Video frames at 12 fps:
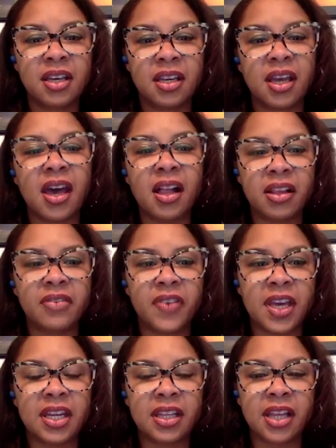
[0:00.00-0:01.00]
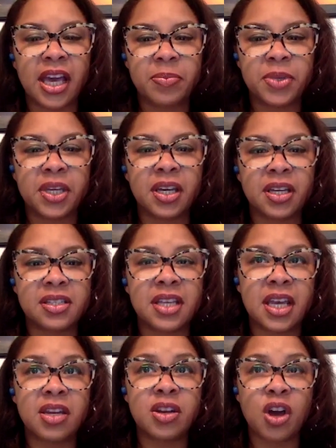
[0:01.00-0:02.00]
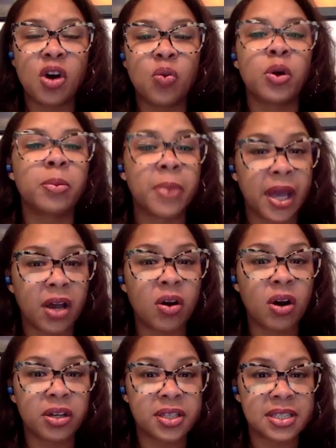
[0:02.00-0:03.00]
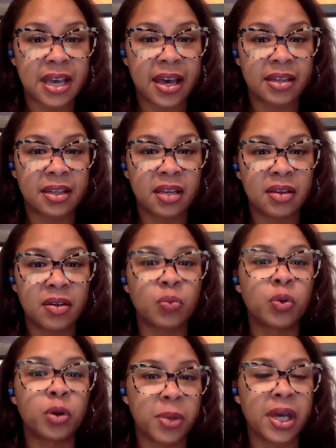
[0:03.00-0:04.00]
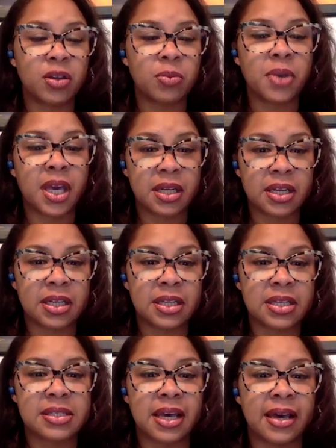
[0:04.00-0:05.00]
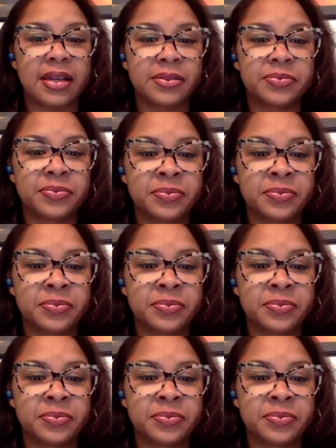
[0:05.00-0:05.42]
in an elevated light because they know where my heart is at and where my humanity is at.